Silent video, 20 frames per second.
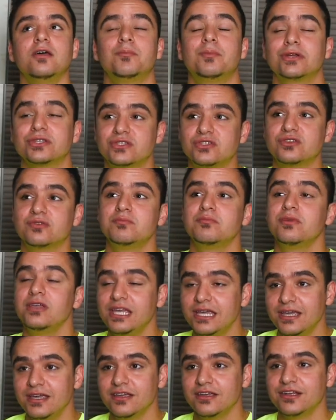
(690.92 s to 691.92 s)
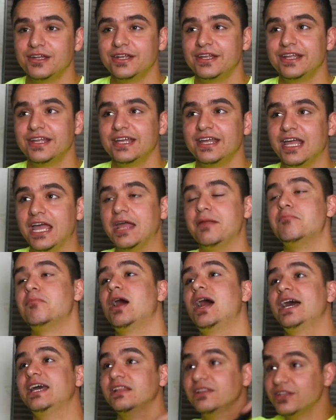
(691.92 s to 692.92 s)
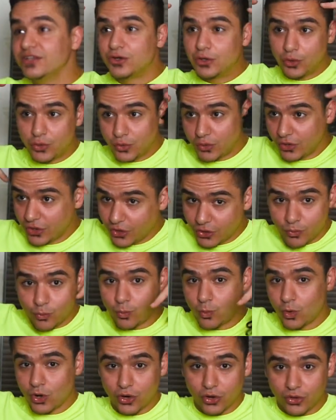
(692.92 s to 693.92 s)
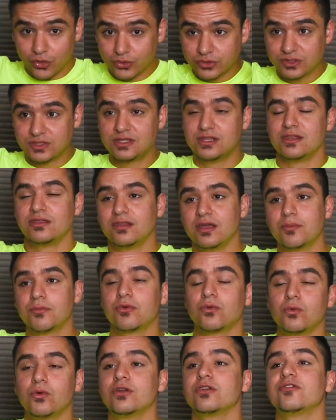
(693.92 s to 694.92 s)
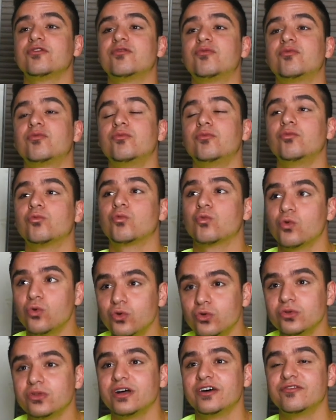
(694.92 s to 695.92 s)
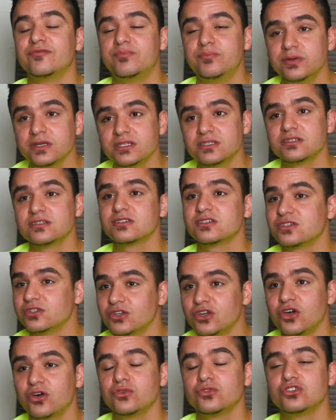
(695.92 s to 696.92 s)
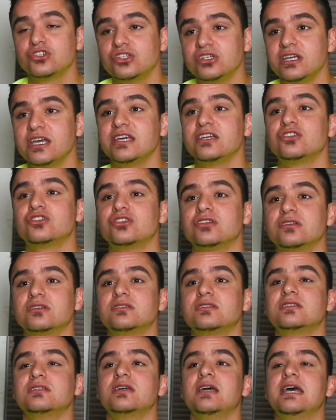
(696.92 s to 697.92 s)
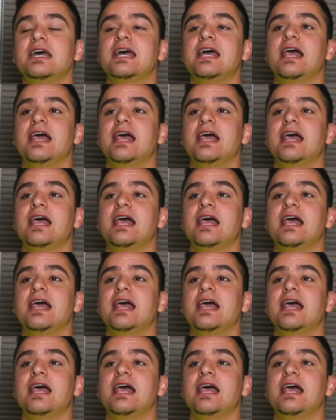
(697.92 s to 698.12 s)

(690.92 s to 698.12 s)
But to me, in my little world, the number one rule of business negotiations